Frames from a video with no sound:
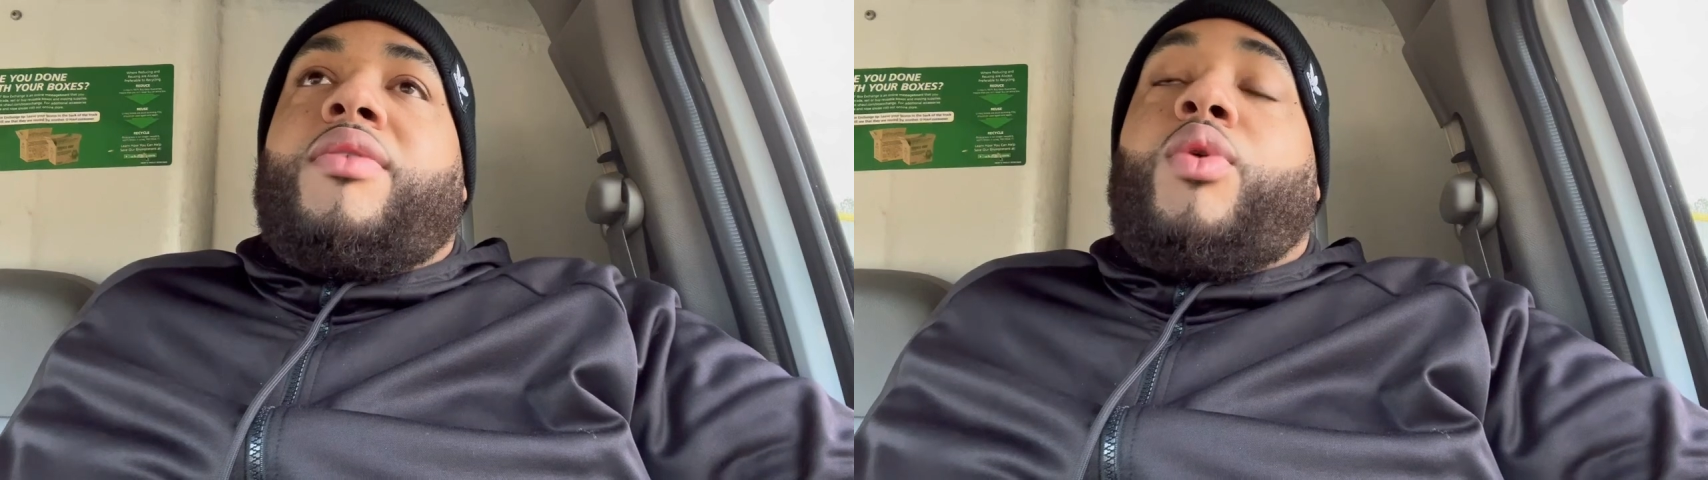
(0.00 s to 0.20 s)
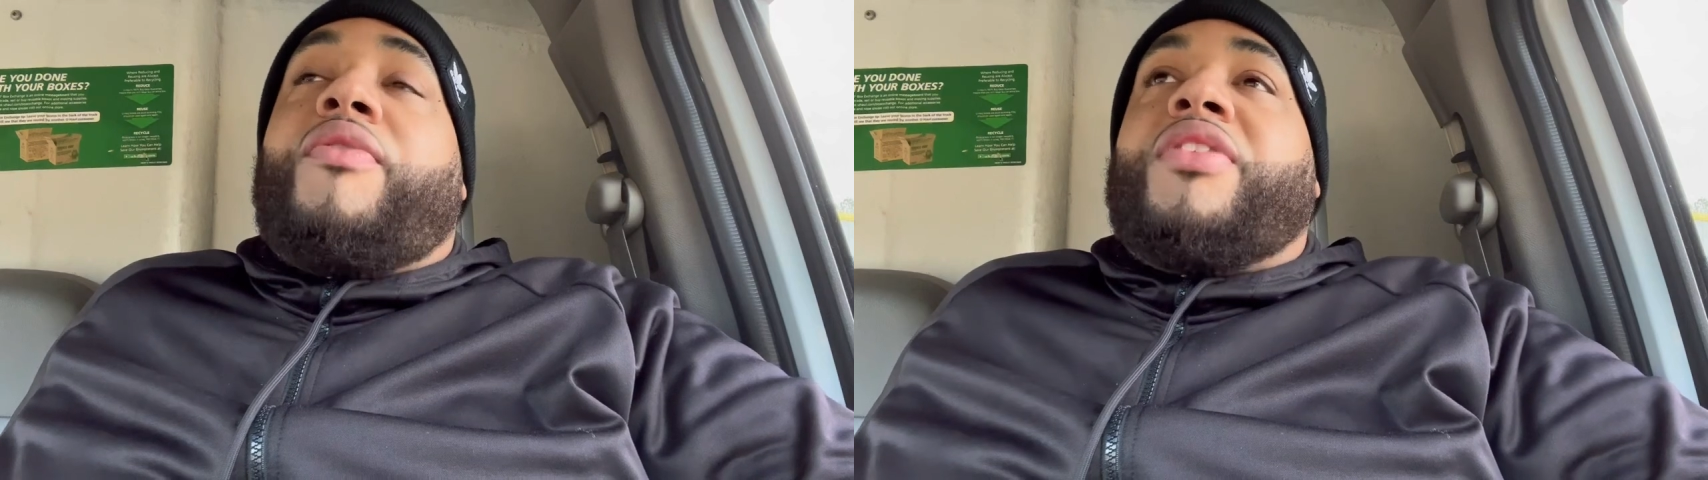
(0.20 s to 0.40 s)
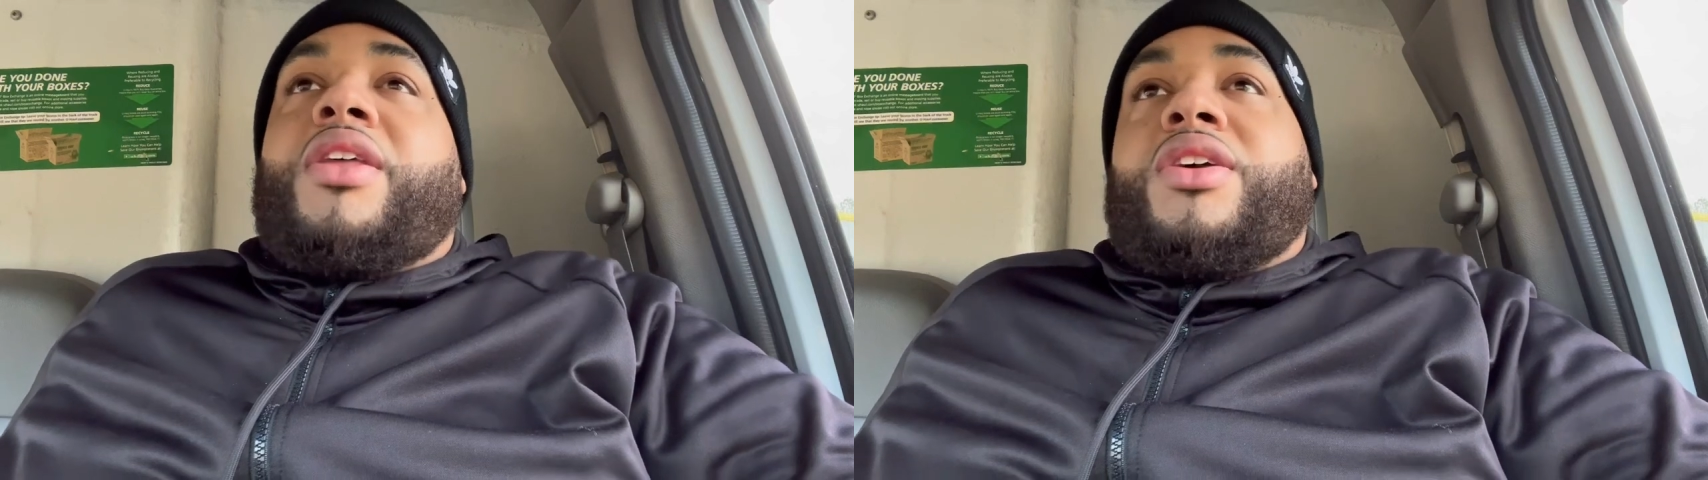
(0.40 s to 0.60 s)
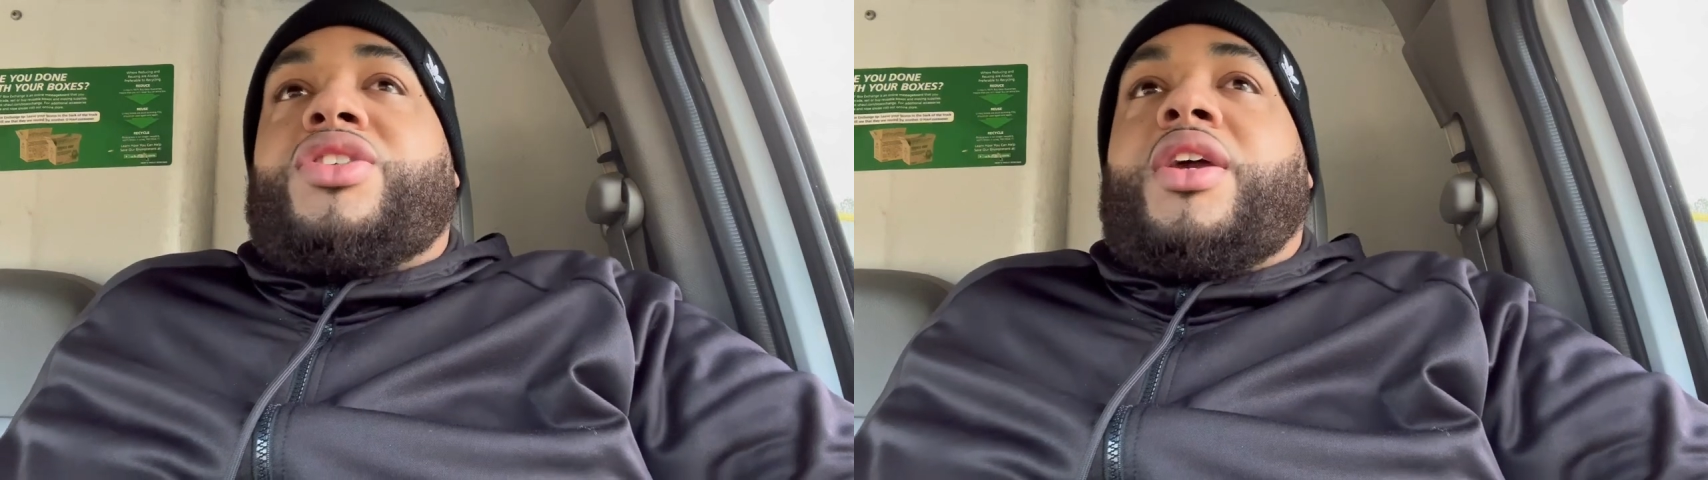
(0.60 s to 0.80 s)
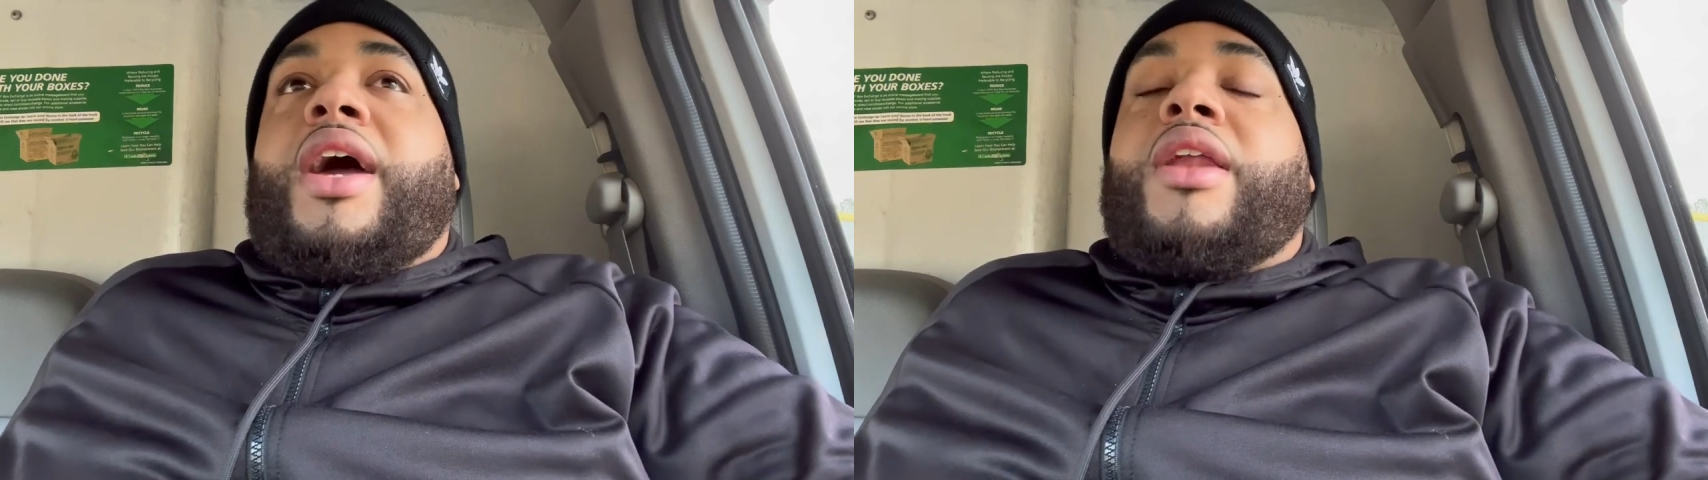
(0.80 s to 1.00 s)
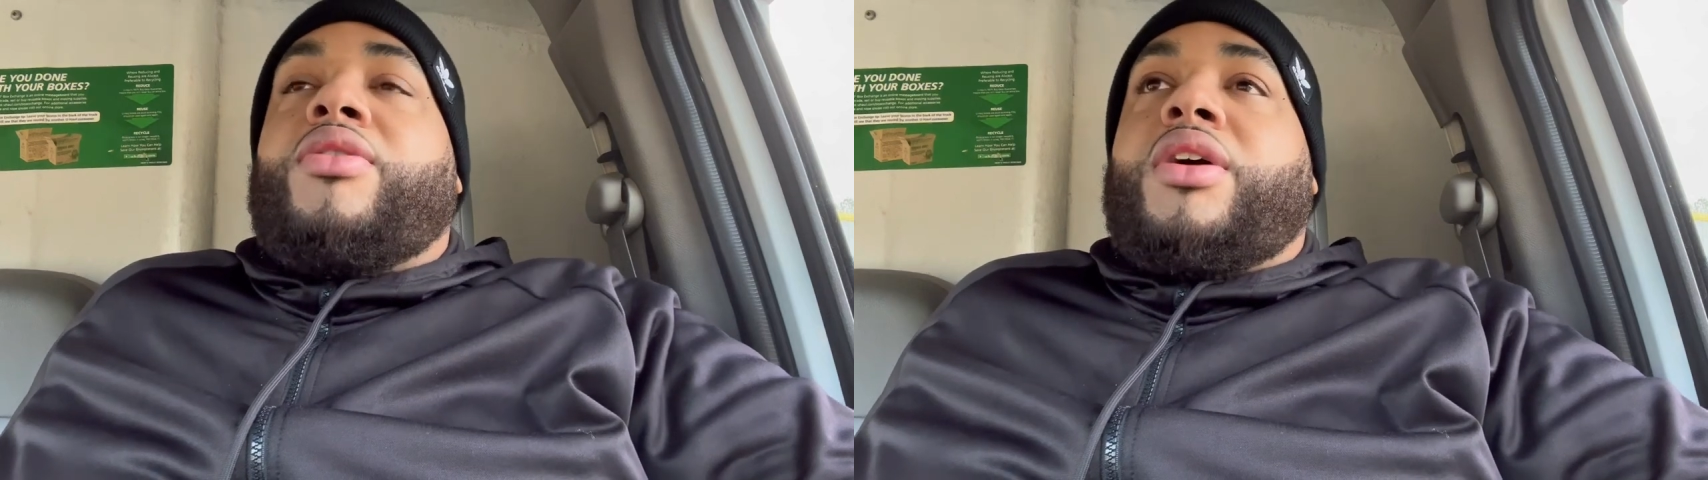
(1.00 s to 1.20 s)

well, for this year, I don't